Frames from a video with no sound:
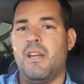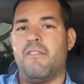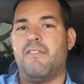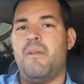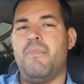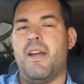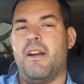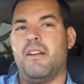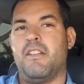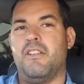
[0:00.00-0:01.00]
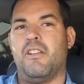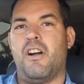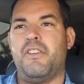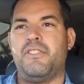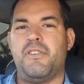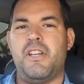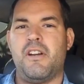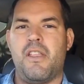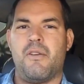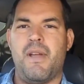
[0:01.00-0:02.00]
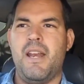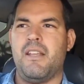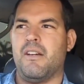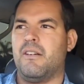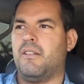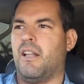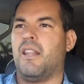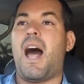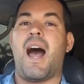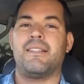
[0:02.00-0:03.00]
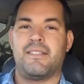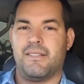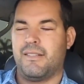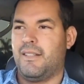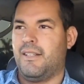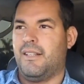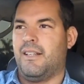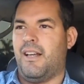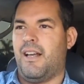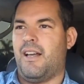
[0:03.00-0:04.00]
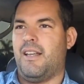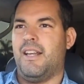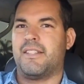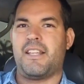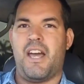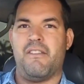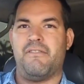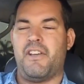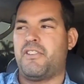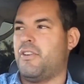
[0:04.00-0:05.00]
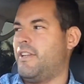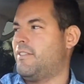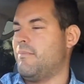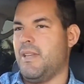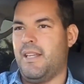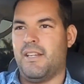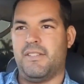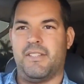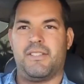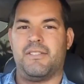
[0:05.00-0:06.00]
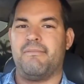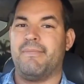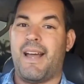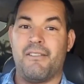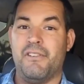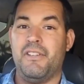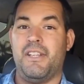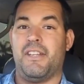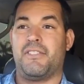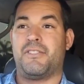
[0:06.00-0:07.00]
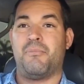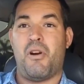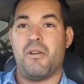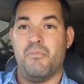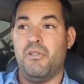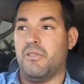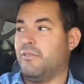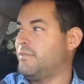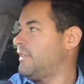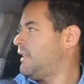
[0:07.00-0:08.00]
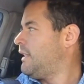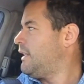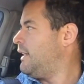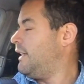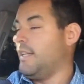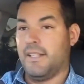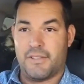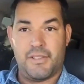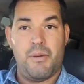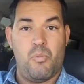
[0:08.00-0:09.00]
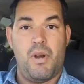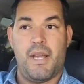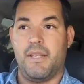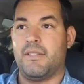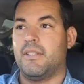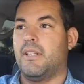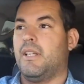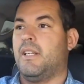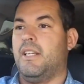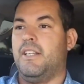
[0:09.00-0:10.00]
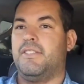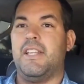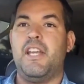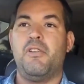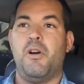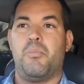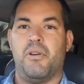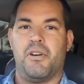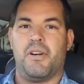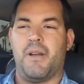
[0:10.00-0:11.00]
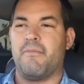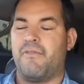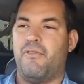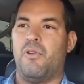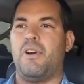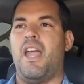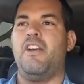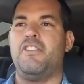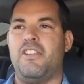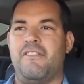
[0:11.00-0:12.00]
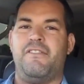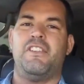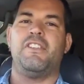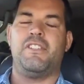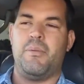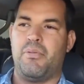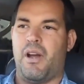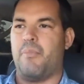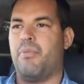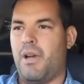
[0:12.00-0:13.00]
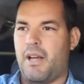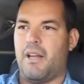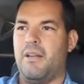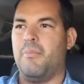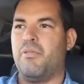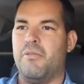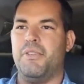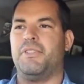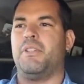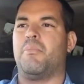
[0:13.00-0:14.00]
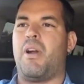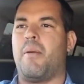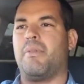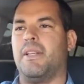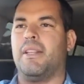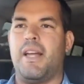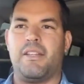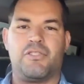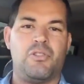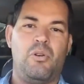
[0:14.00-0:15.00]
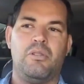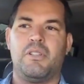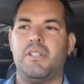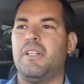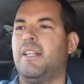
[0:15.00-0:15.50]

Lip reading: From there, you'll also hear on the radio a lot, and it's kind of frustrating to me because it's not really a smart move in some ways, is the HERO program for energy efficiency improvements to your property, like solar,